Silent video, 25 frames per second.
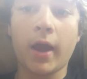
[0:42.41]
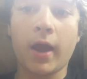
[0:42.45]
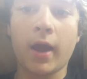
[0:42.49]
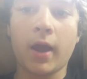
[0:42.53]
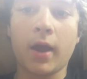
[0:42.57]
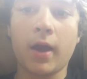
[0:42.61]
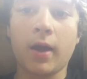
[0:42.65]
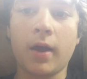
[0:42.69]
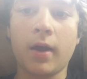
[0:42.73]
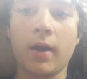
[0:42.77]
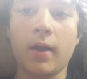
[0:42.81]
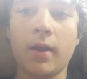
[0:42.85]

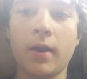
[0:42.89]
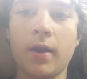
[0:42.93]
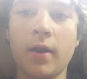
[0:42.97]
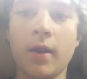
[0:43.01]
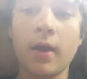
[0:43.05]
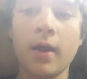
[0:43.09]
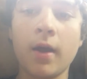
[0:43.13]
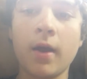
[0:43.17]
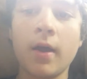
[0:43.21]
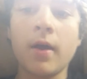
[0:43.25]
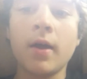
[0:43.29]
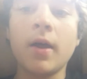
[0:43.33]

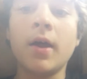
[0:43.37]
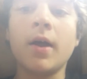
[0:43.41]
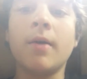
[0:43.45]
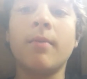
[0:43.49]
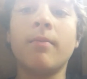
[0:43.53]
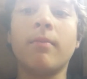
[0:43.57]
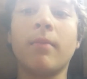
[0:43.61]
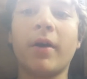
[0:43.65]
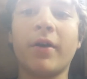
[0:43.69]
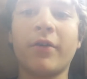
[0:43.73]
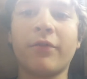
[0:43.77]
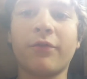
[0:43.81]
and
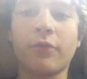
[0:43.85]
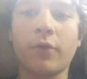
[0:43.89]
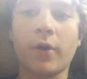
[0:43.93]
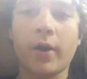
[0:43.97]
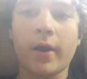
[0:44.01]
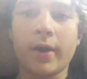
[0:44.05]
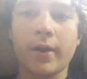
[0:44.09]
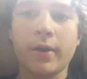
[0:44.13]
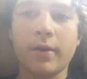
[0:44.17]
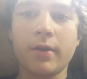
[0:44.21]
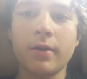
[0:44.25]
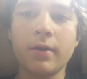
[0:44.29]
my
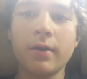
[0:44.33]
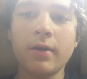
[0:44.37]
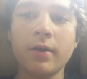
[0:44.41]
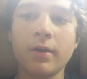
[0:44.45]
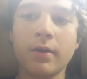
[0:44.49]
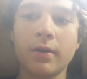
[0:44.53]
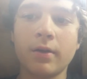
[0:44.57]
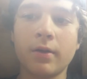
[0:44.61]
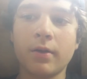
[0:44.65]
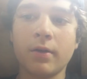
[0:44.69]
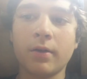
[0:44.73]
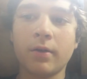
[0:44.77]
friend
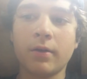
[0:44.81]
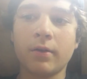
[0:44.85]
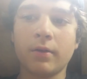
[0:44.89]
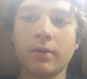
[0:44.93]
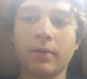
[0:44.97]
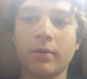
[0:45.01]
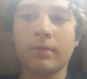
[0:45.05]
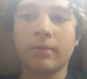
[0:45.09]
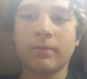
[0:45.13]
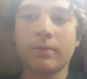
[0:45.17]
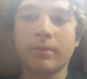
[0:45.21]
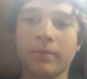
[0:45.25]

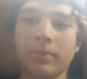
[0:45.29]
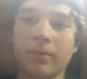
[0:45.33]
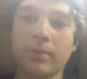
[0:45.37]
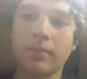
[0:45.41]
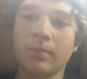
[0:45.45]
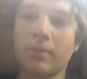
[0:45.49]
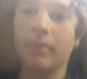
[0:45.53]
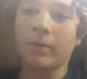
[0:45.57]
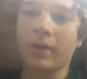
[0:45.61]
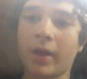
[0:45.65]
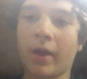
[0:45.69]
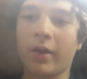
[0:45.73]

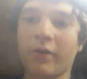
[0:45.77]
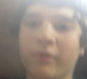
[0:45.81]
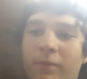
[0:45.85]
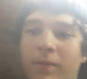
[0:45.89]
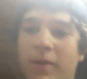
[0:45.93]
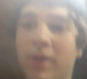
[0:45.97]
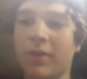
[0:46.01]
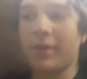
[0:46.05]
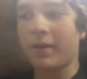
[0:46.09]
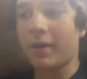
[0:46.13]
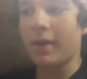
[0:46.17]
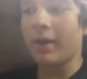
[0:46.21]
gave
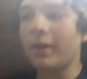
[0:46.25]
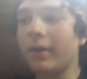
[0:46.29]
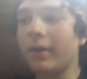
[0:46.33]
me the